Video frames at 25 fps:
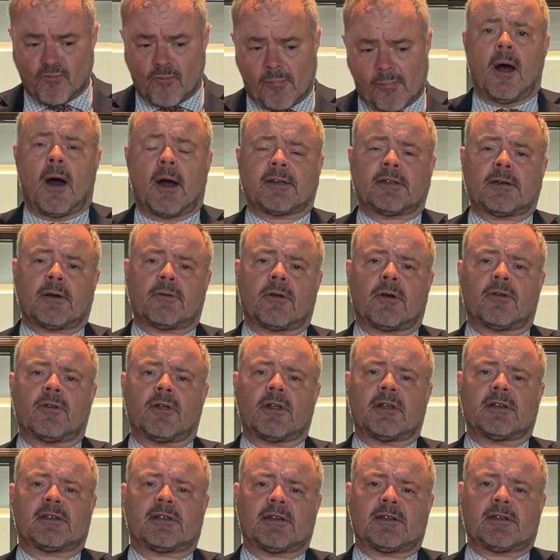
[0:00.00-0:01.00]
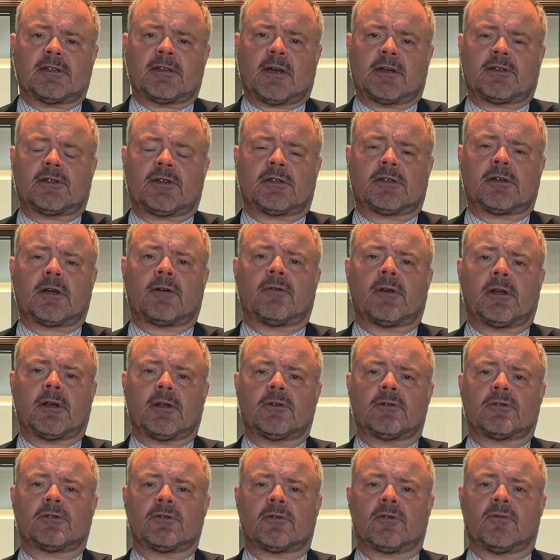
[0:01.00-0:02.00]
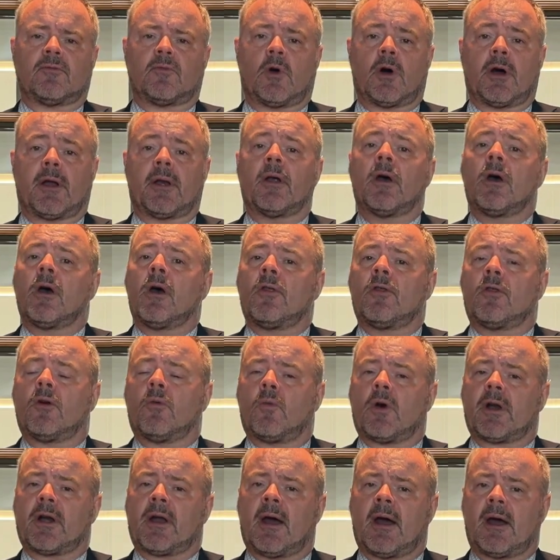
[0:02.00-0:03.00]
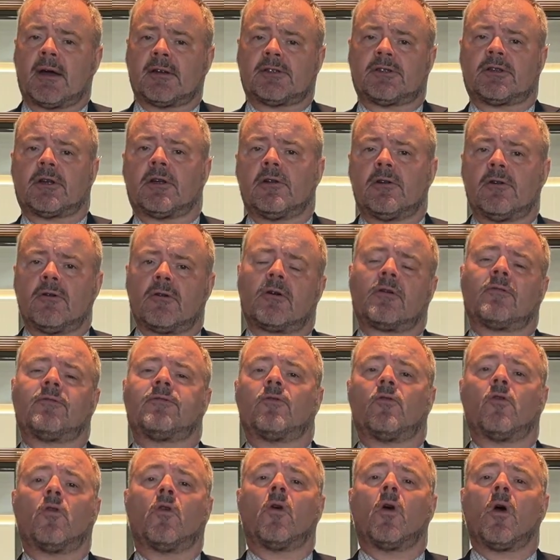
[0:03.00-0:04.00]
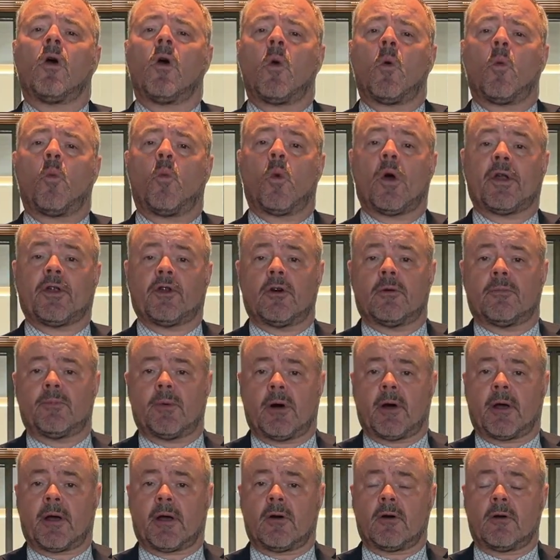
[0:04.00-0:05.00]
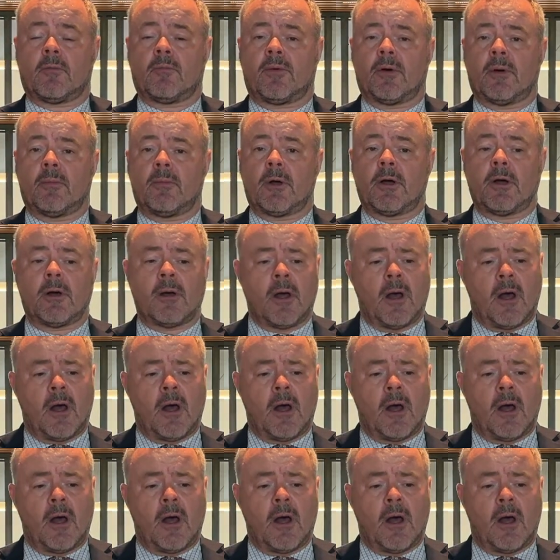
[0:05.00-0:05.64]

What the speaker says: I don't know that this is necessarily the sort of wine that one has to look for when you're buying enprimeur.